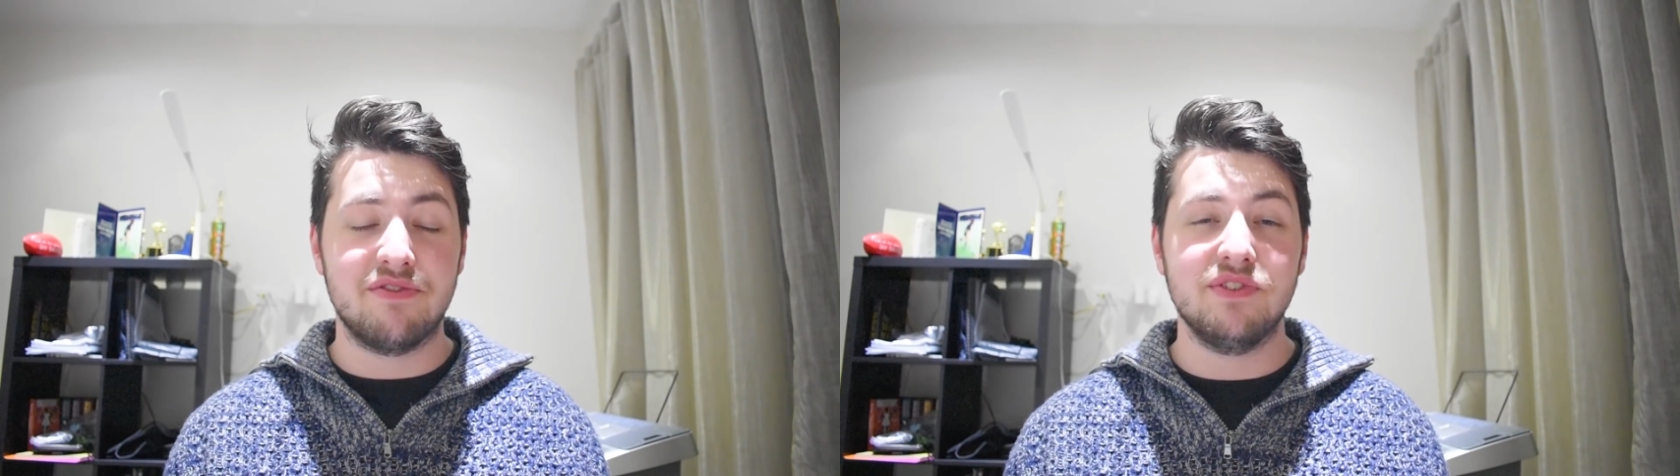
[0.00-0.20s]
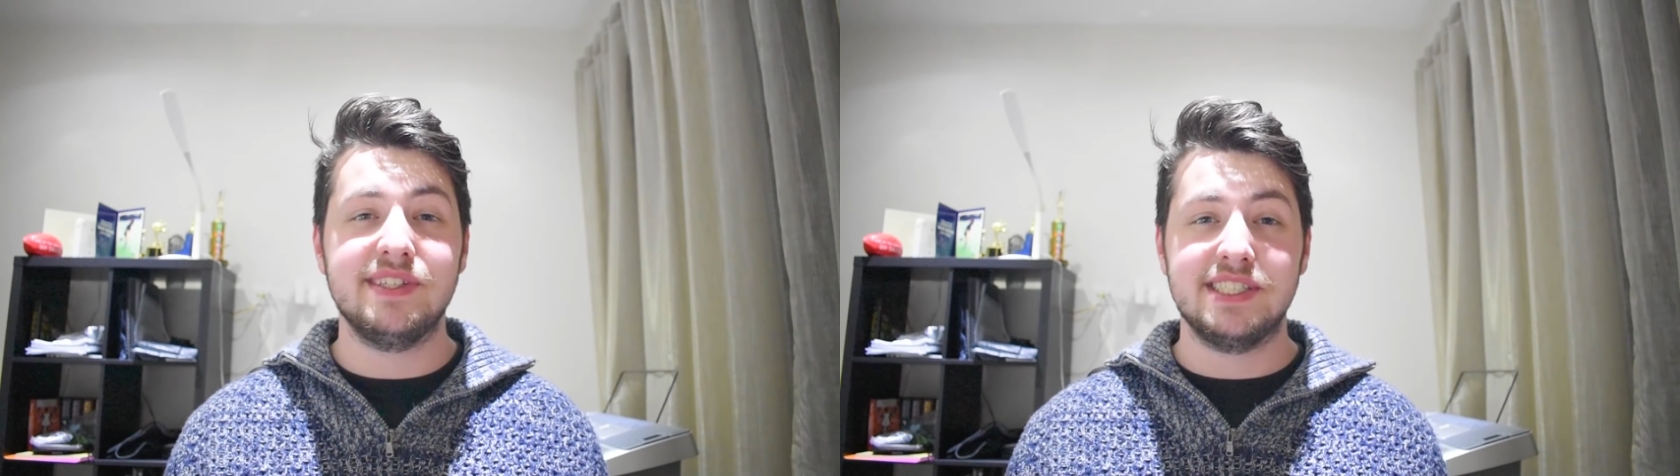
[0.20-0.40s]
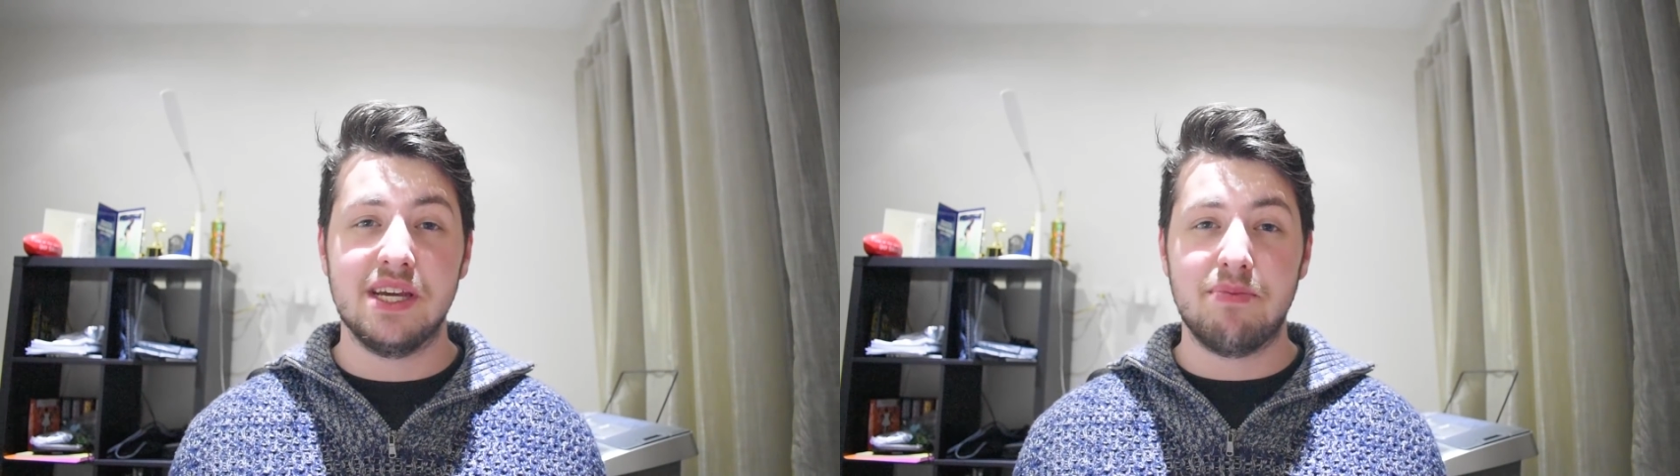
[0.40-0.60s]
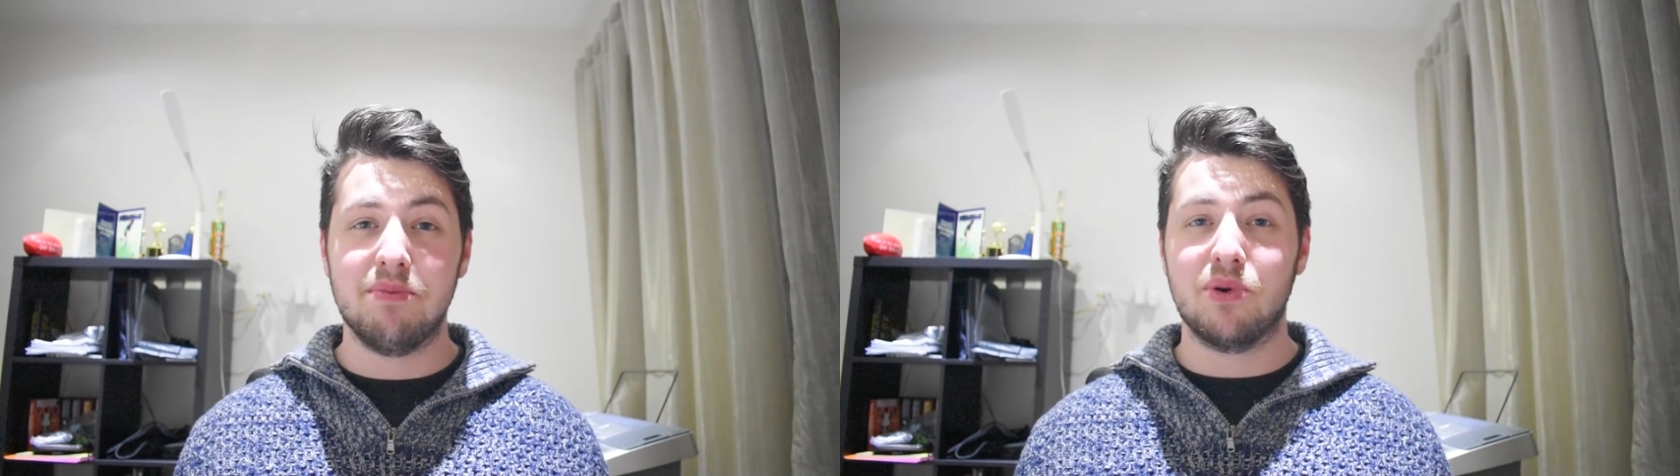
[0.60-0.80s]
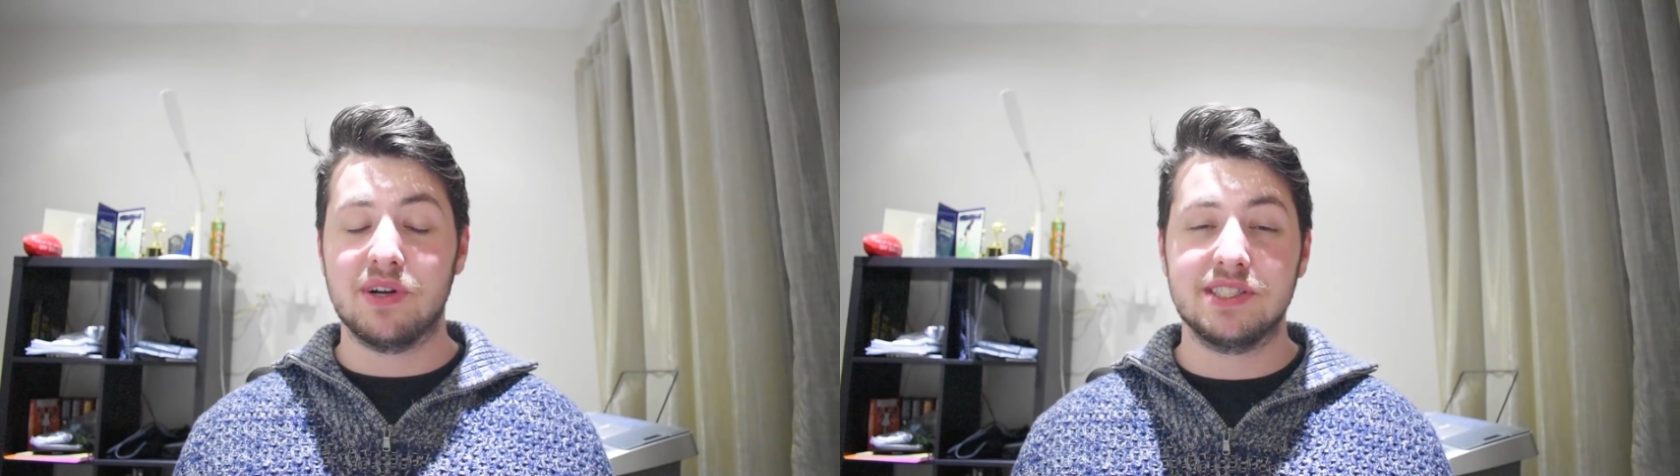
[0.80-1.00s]

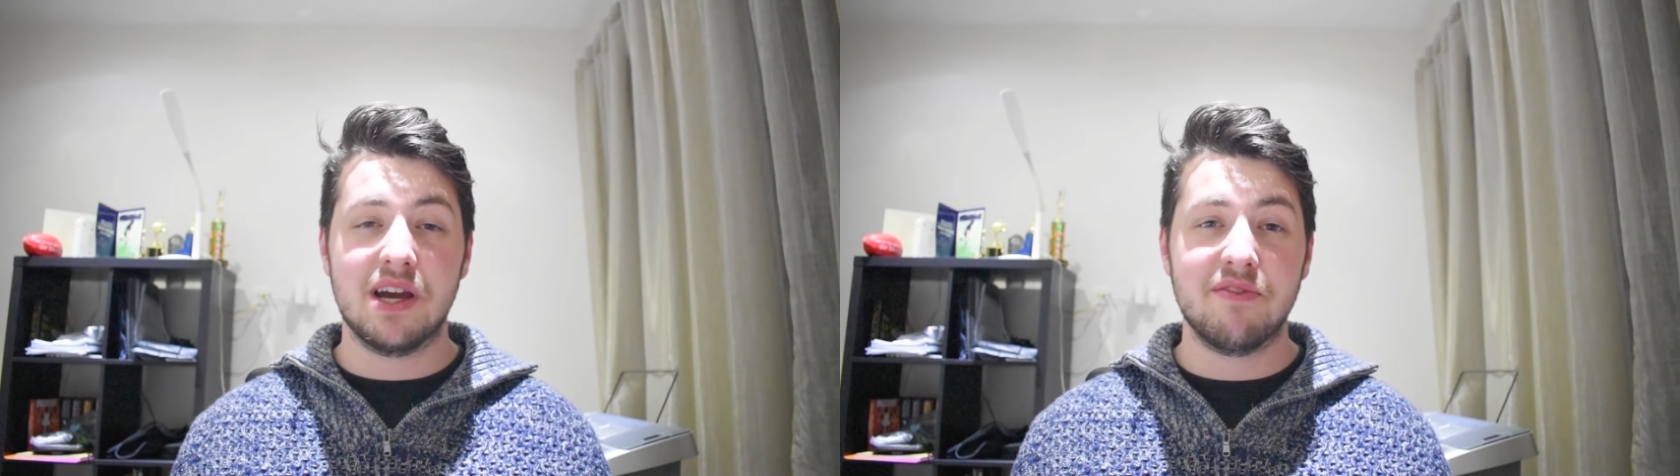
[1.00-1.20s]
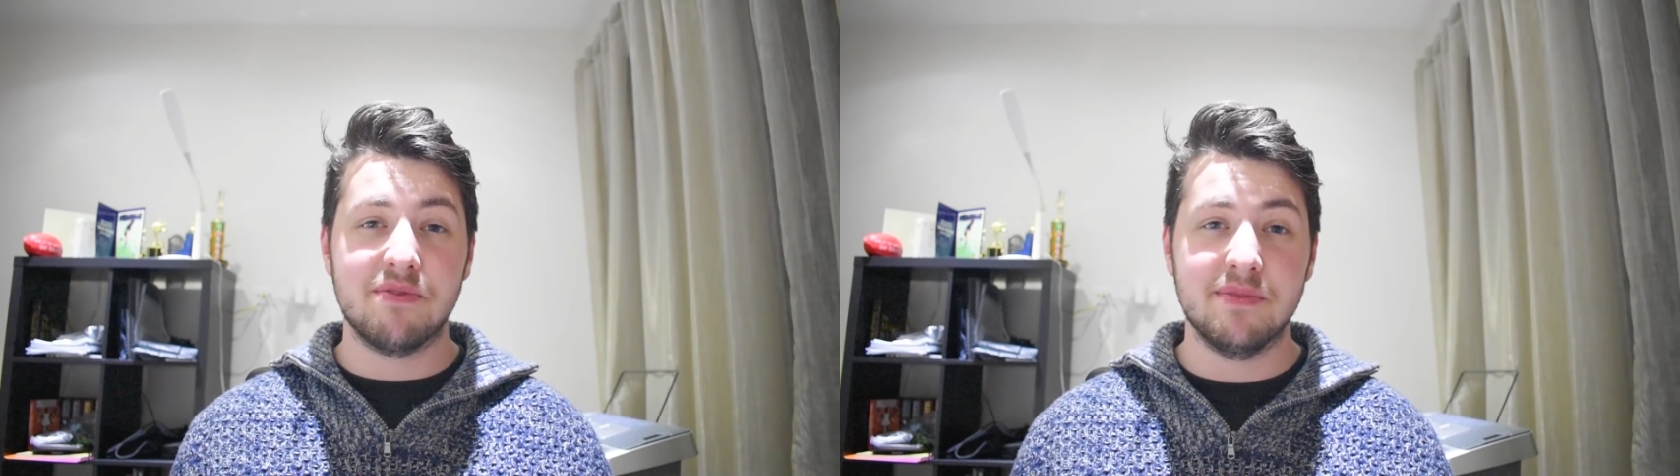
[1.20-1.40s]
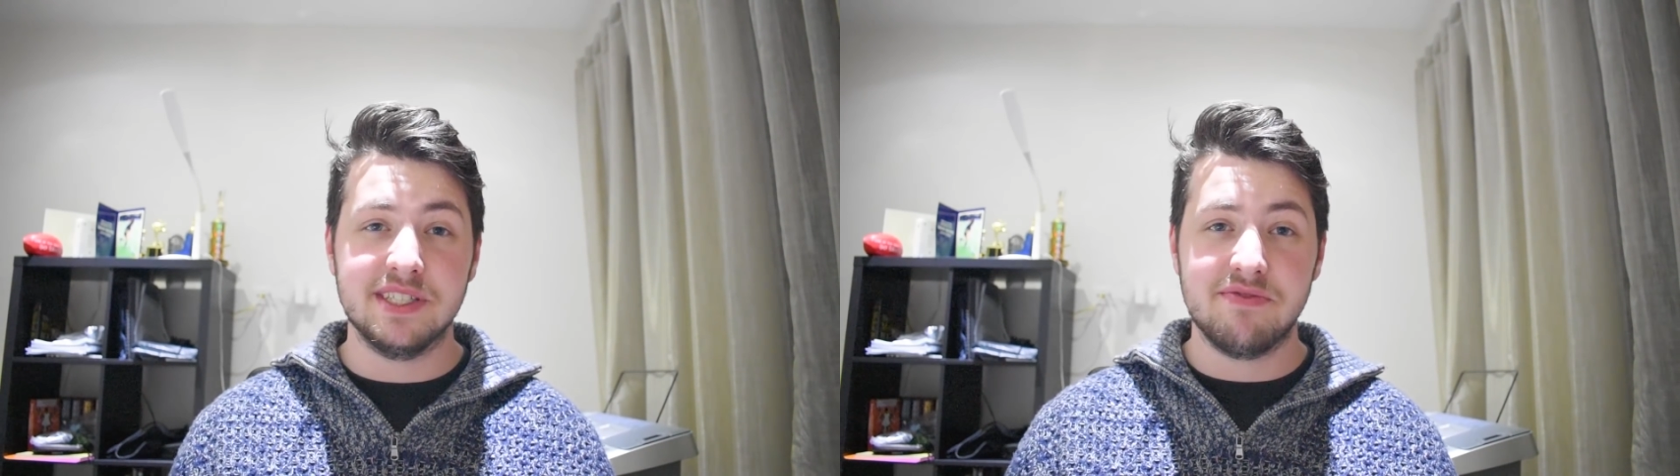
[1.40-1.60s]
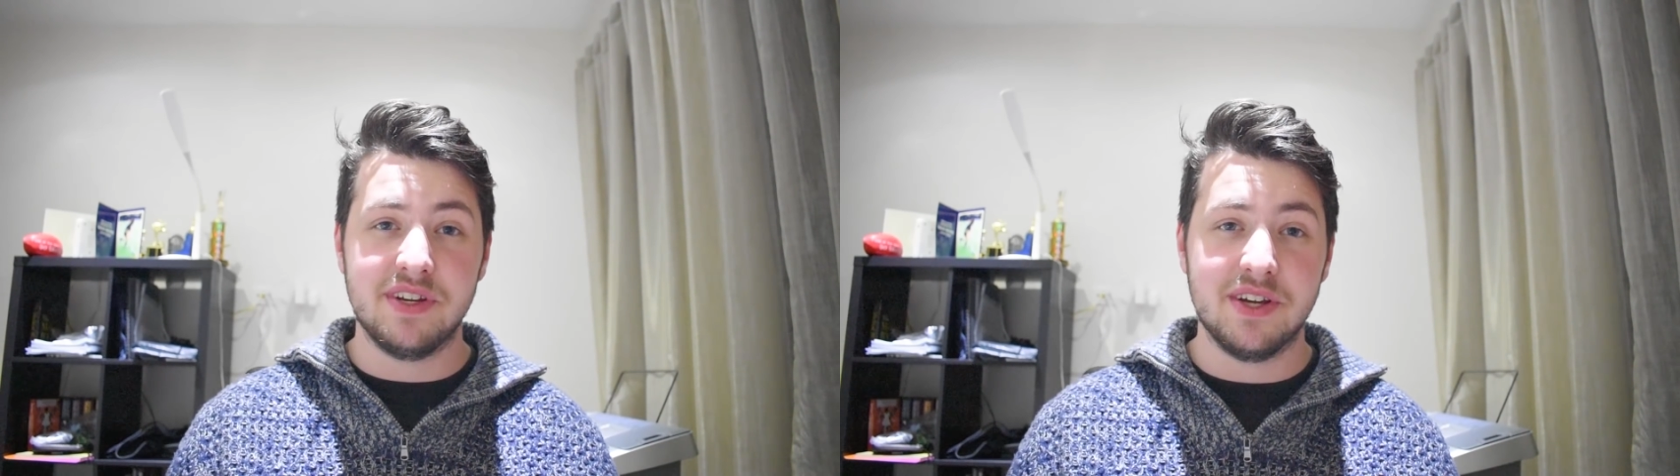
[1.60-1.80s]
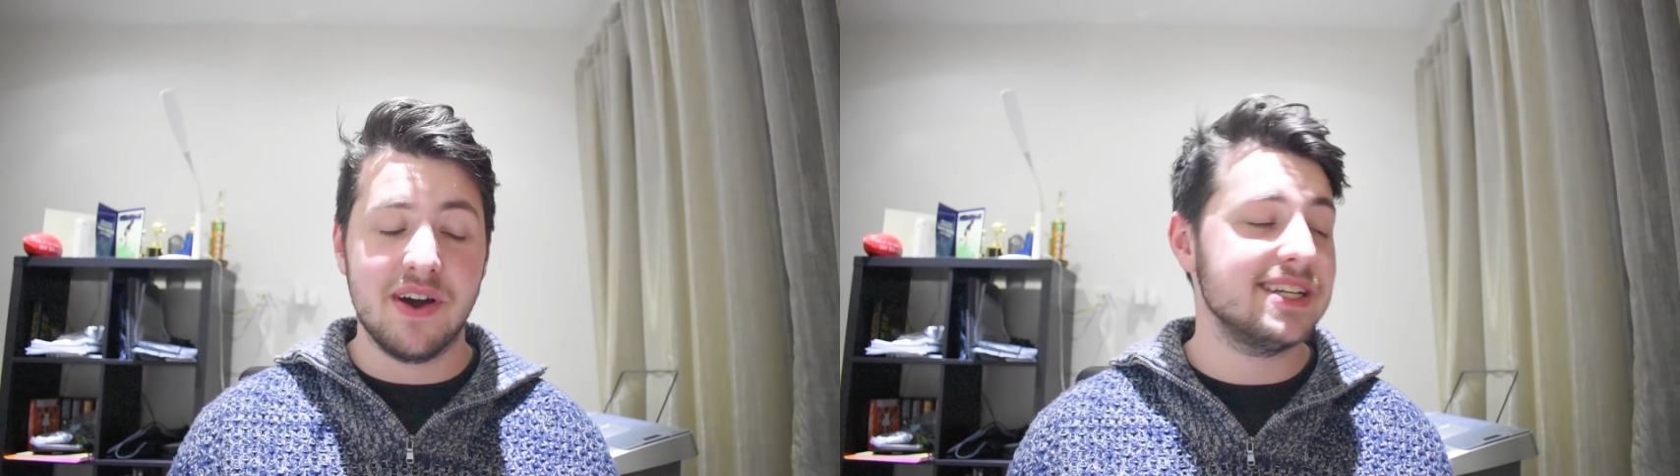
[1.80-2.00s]
50TP prototype from this video.